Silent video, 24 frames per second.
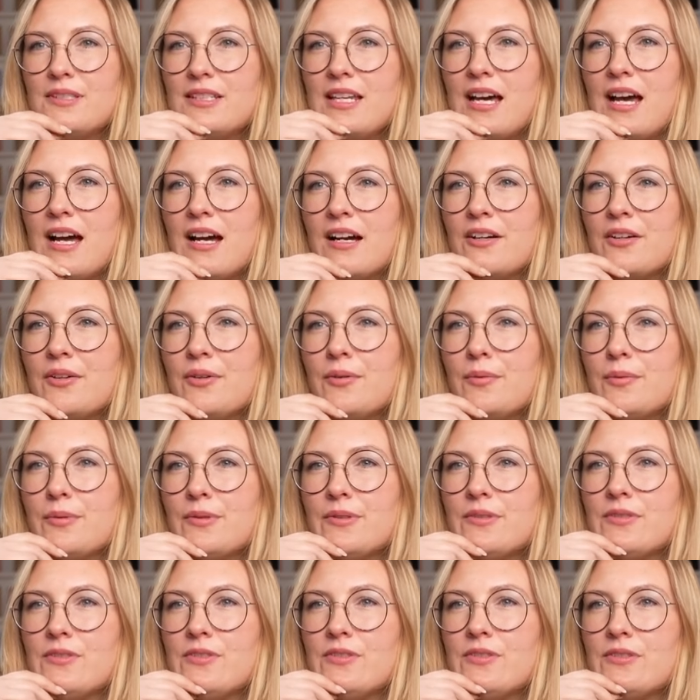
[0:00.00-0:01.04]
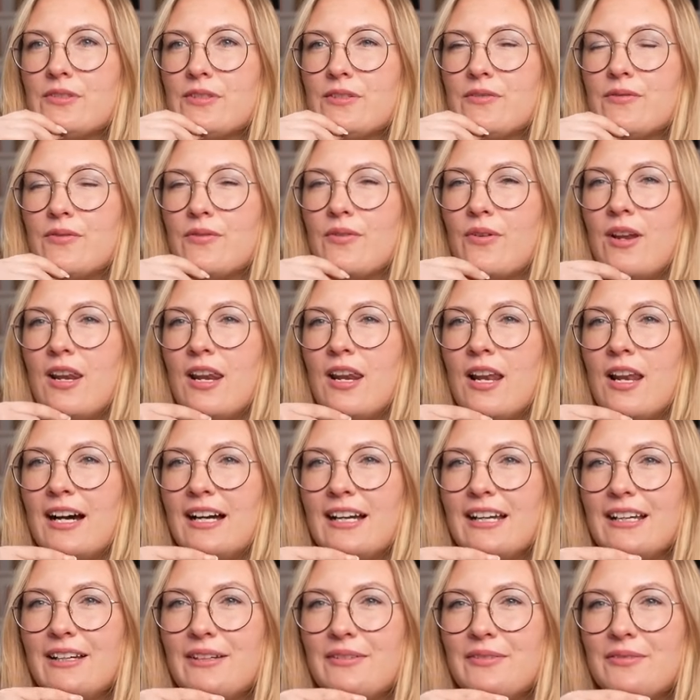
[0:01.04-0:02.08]
hunger was just for
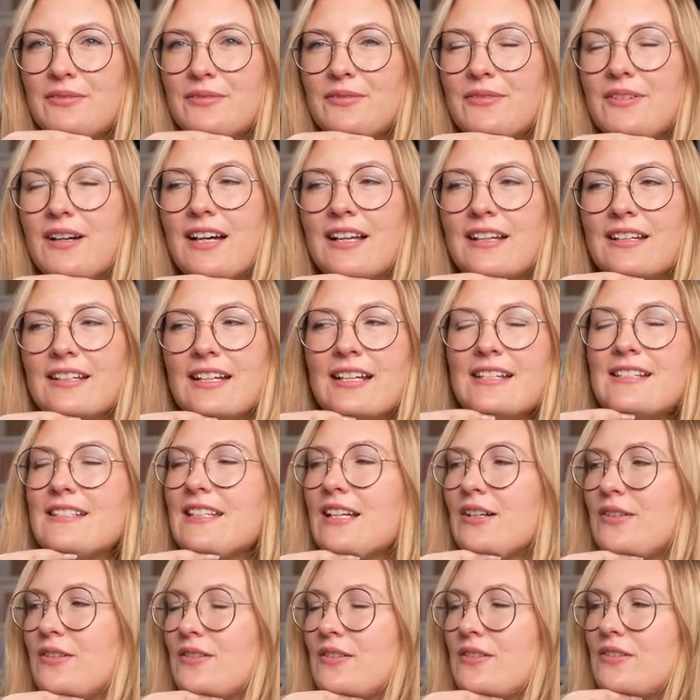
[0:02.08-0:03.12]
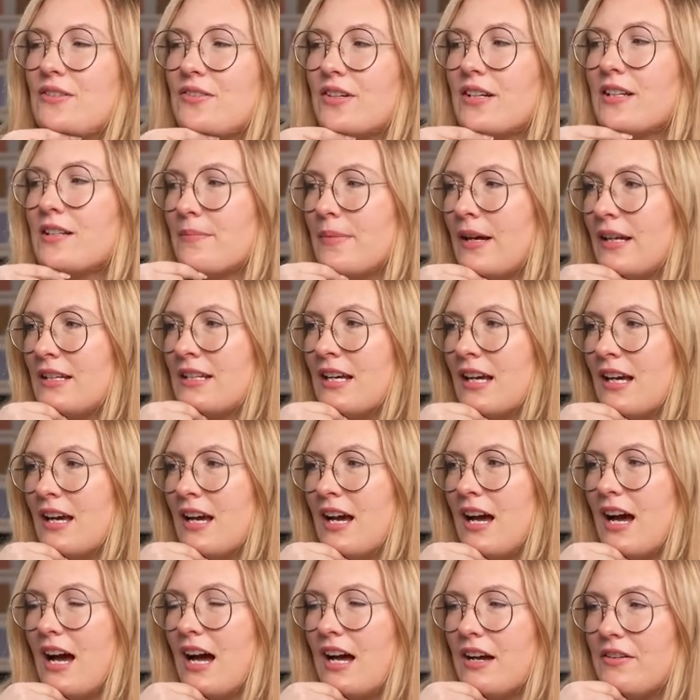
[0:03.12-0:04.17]
life. And that sounds so strange, but
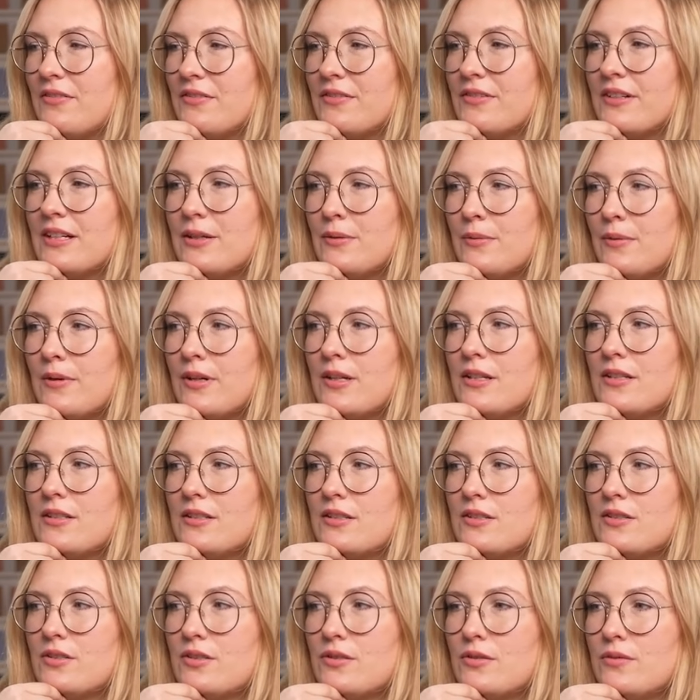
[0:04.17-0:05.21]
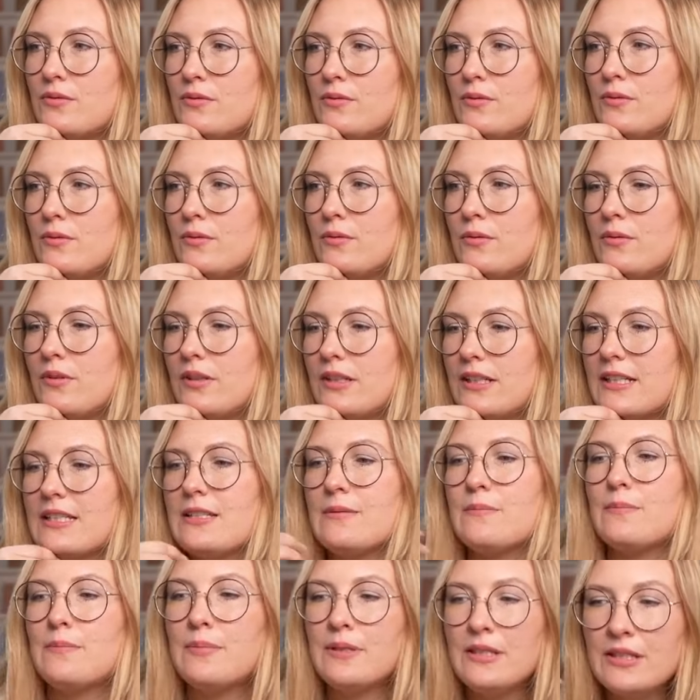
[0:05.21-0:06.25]
I really wanted to
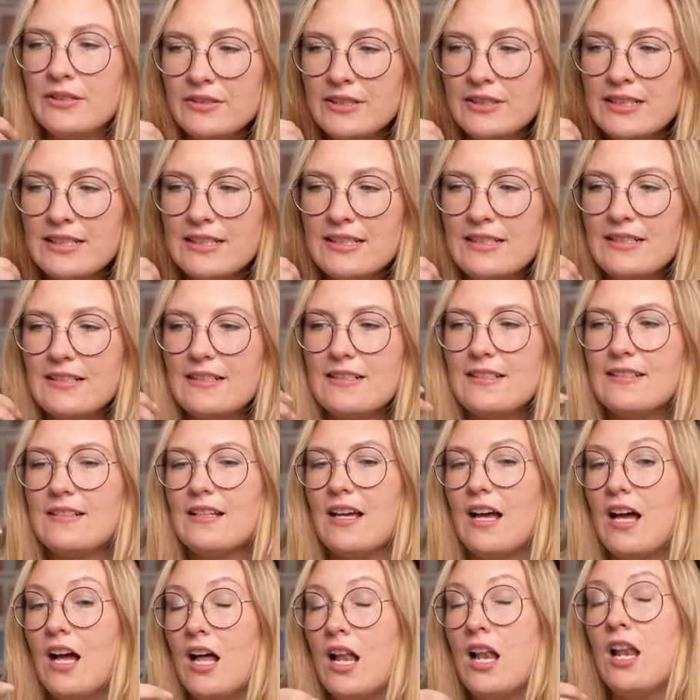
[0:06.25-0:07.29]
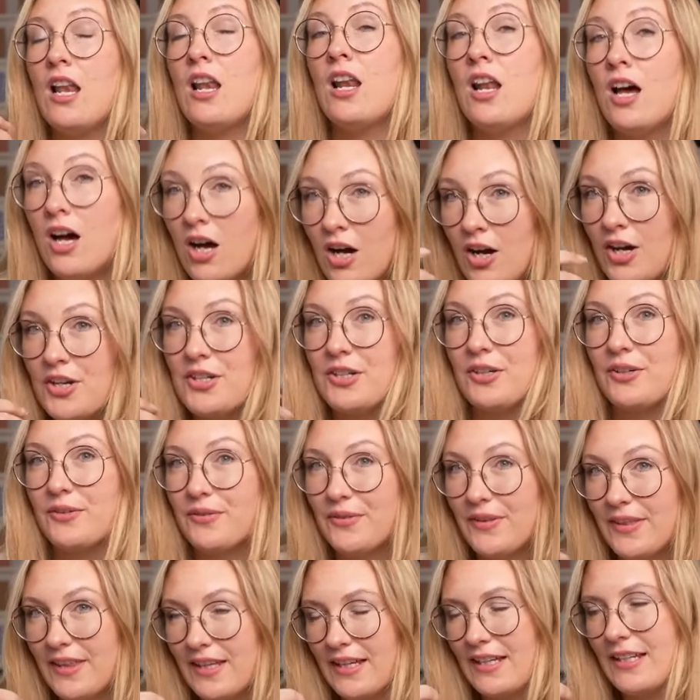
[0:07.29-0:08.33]
experience a lot
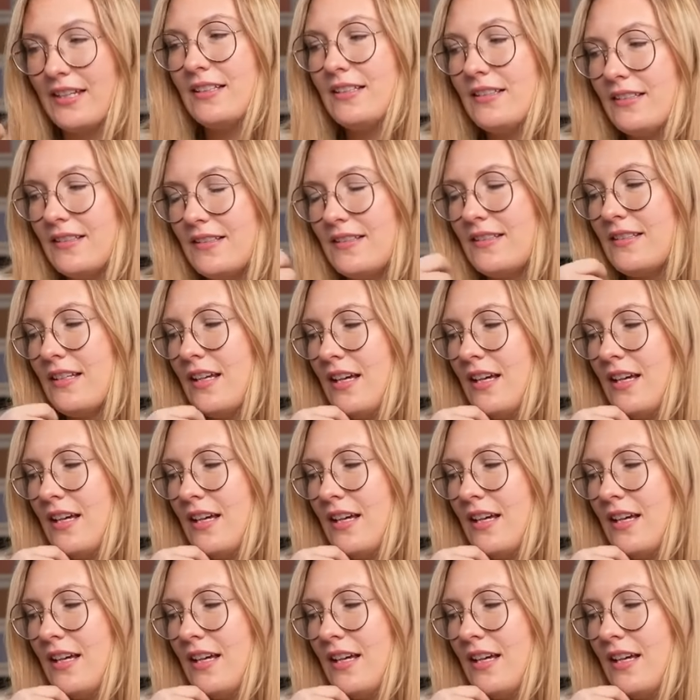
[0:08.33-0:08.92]
of things